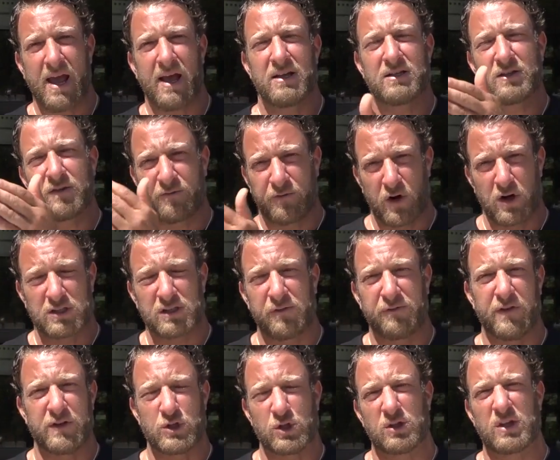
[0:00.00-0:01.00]
is the first
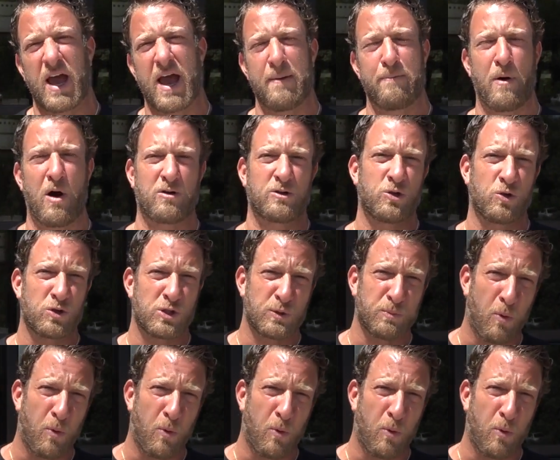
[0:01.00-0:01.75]
official day Barstool